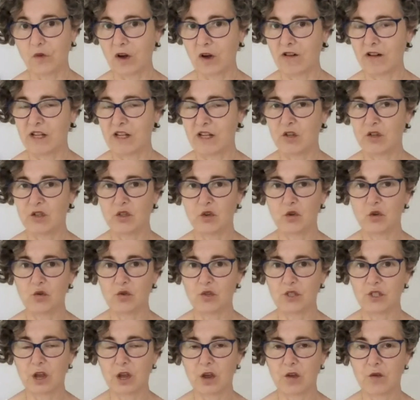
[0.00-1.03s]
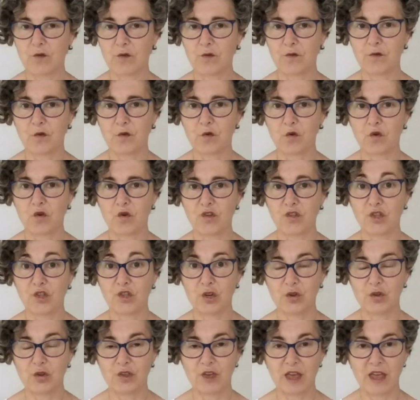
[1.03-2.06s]
Very good also for
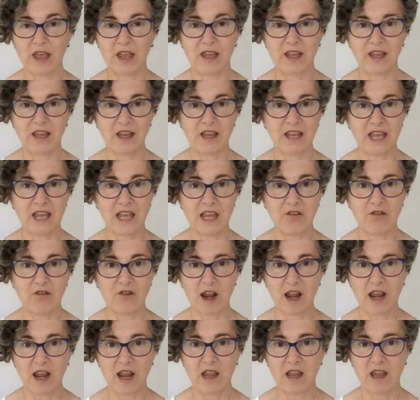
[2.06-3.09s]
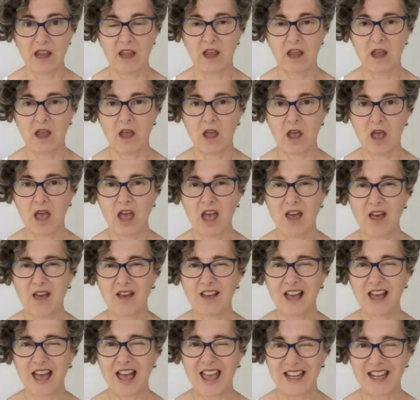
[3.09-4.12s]
toothache, earache,
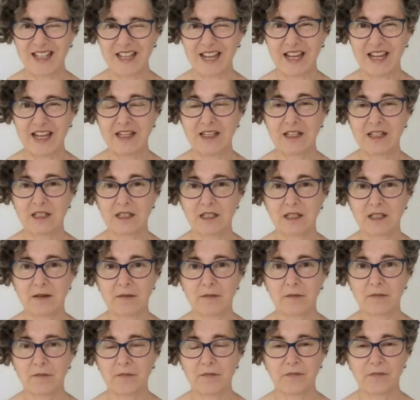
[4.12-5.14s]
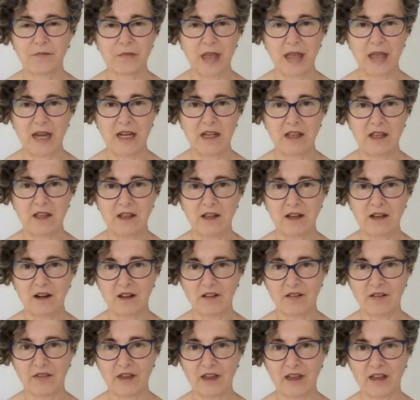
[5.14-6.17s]
headaches, anything
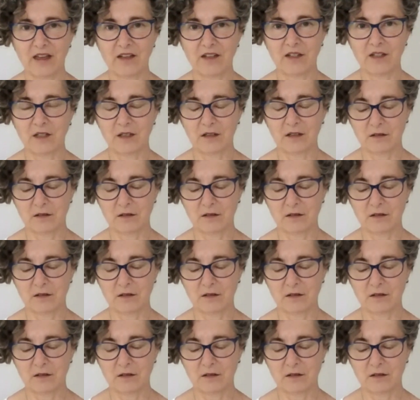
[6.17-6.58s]
like that.